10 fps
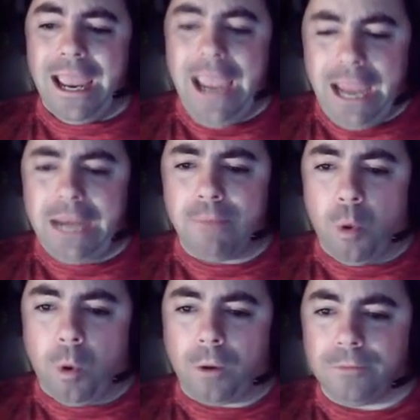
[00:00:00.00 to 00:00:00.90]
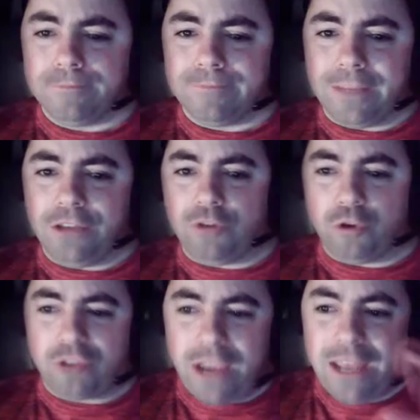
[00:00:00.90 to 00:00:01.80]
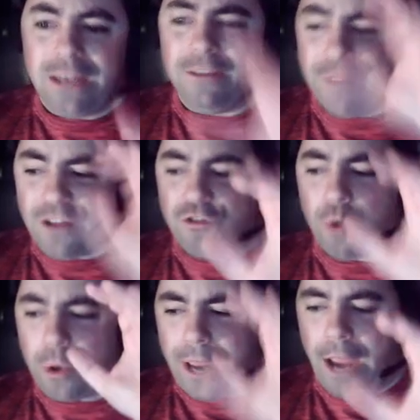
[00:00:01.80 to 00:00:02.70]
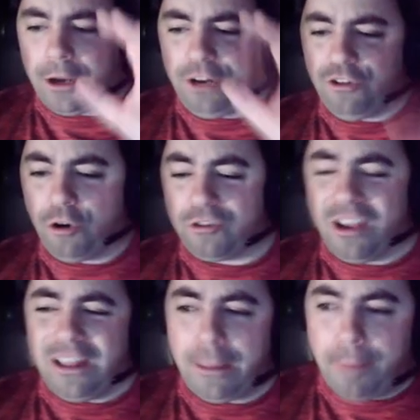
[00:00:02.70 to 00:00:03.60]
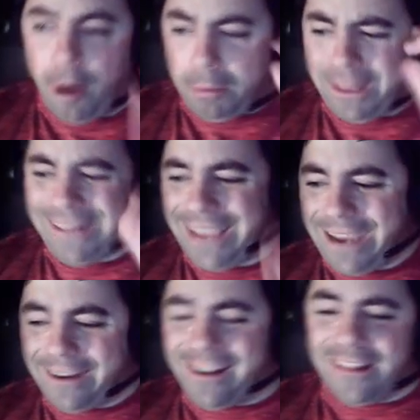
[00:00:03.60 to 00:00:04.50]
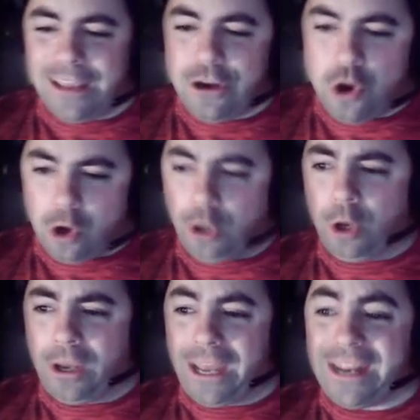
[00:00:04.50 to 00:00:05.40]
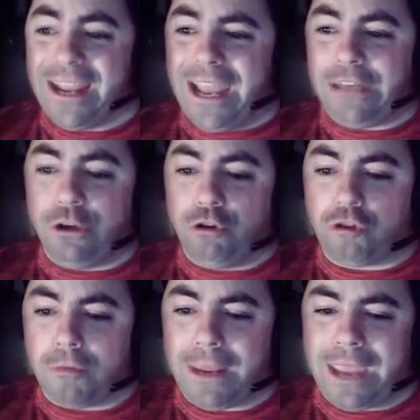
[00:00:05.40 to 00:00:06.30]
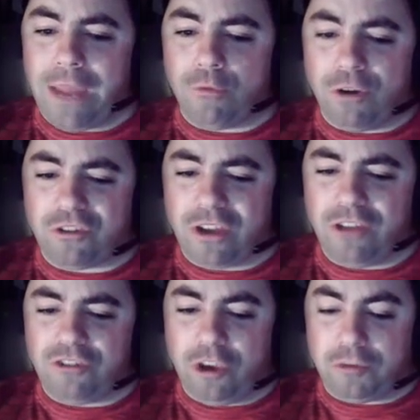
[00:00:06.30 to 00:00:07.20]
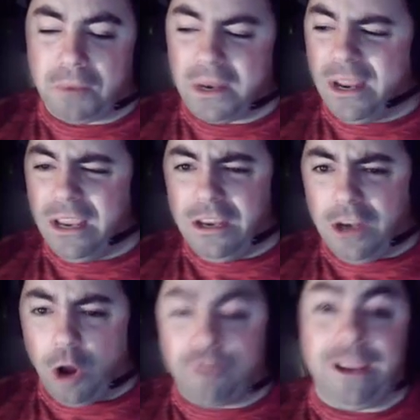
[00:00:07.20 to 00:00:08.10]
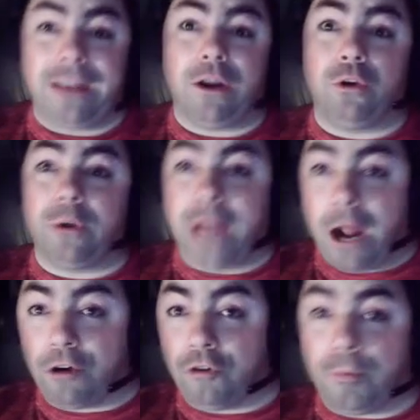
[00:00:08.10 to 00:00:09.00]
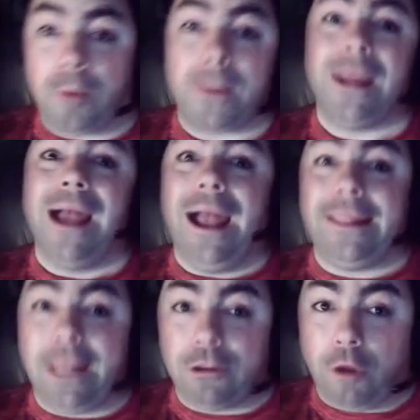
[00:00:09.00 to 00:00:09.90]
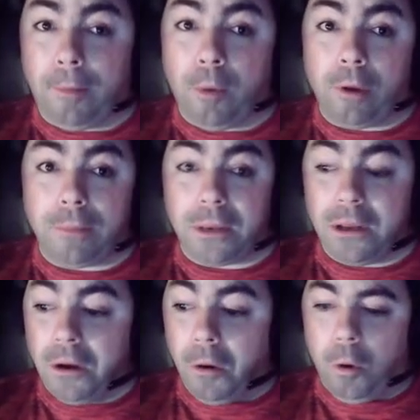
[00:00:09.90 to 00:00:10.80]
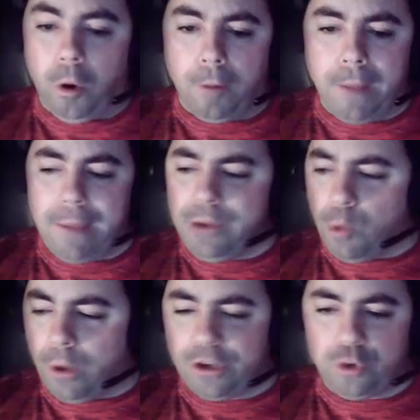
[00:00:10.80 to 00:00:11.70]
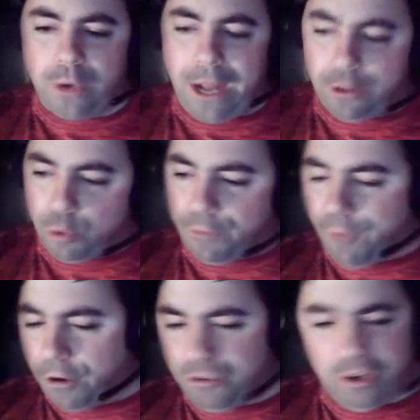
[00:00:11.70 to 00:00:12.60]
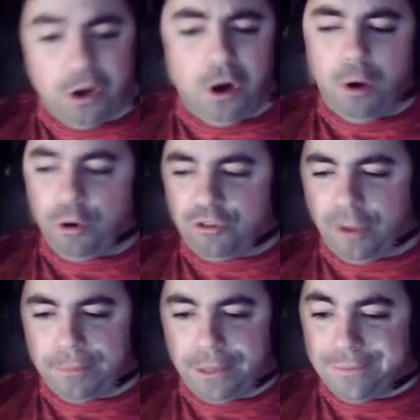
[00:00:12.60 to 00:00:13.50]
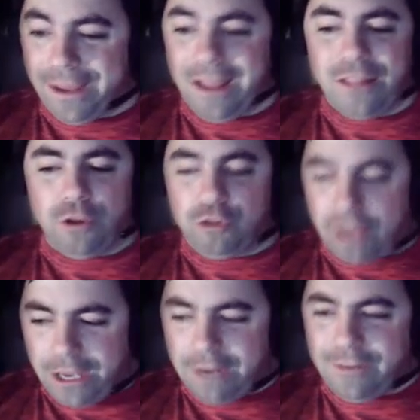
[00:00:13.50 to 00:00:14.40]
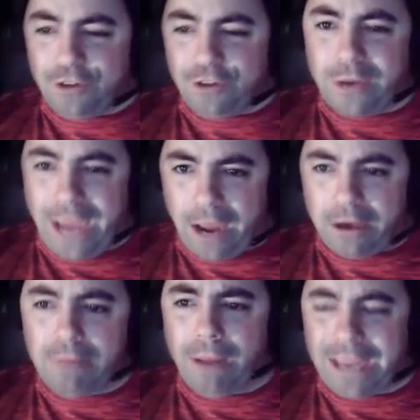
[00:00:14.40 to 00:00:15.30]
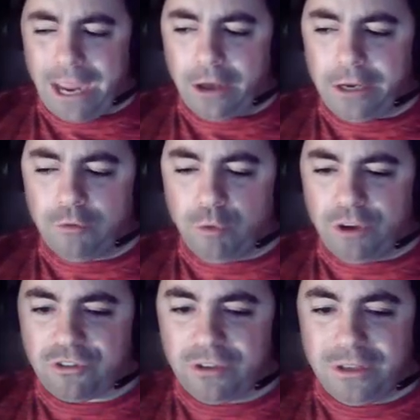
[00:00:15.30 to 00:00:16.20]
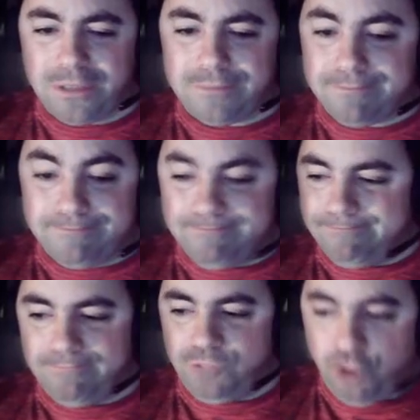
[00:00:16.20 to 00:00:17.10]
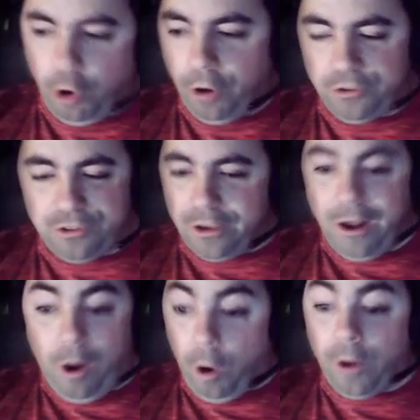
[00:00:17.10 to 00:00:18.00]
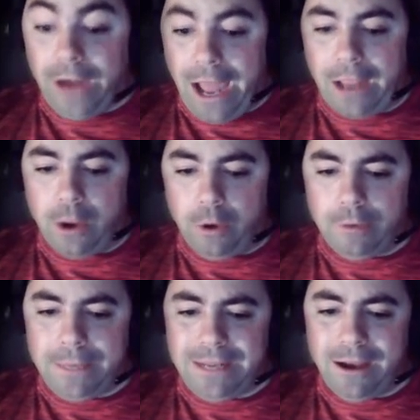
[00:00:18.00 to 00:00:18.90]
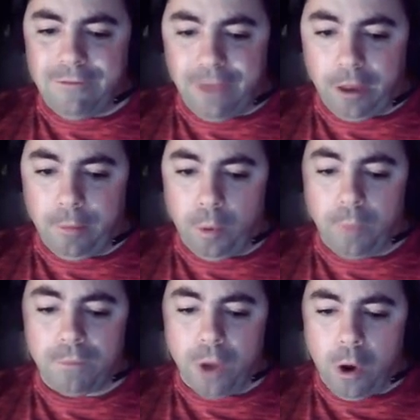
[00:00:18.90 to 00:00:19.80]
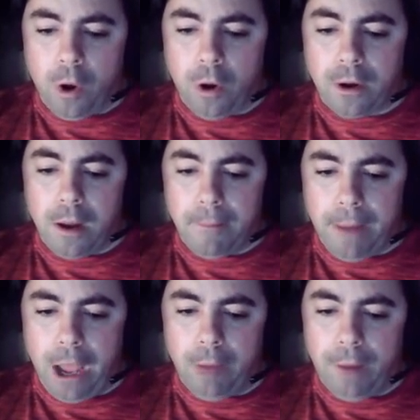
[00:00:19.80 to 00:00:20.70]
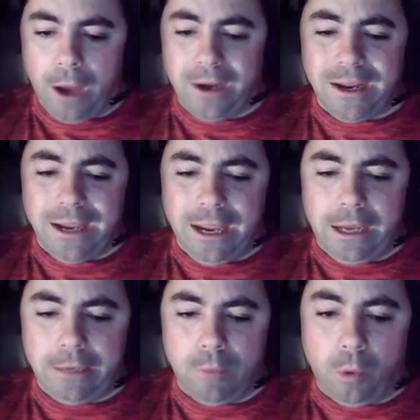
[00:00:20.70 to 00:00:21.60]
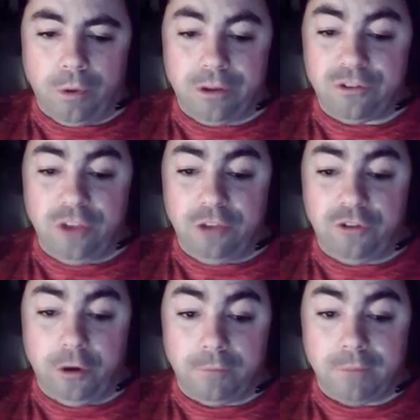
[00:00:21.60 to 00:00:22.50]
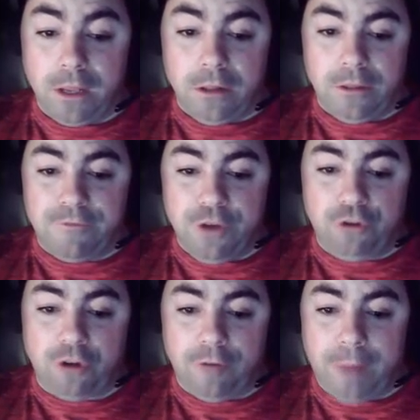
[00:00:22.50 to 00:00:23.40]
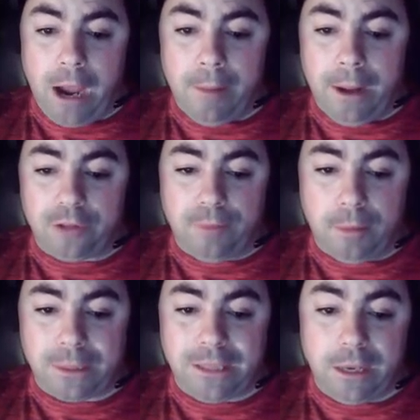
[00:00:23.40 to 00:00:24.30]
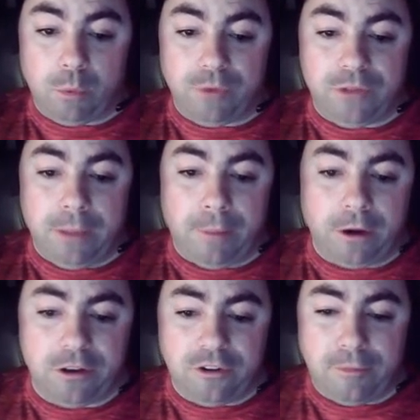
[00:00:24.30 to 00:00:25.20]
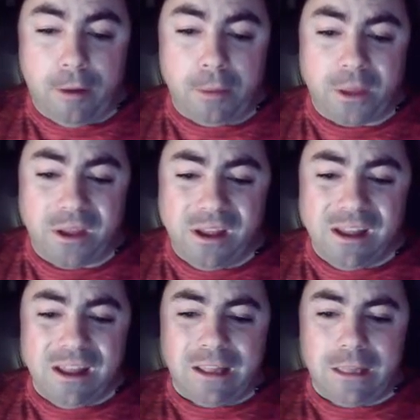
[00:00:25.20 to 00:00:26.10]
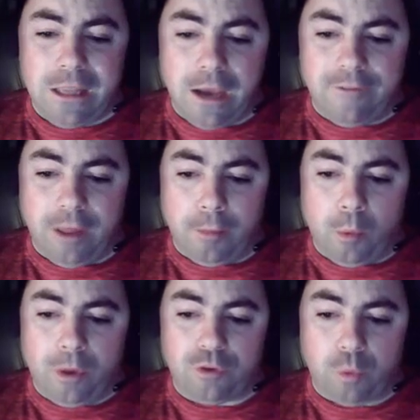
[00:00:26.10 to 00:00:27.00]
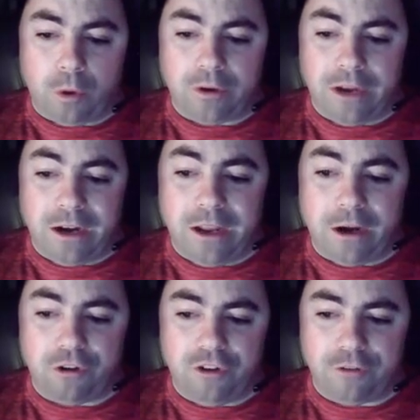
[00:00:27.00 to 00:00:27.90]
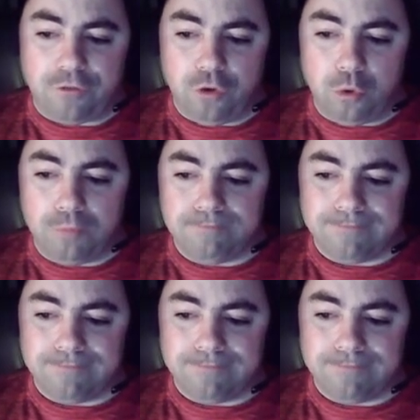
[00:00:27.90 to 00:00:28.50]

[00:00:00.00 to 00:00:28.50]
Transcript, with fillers: anymore is those individual county charts, the public data that you could look at and use to make a risk assessment. You know, if you had to go to a doctor's appointment, a dental appointment, or maybe you want to do an outdoor function or something, those individual county by county risk charts are not going to be available on Biobot anymore. It says here, the future of Biobot's public data with the abundance of publicly available wastewater data and our shift to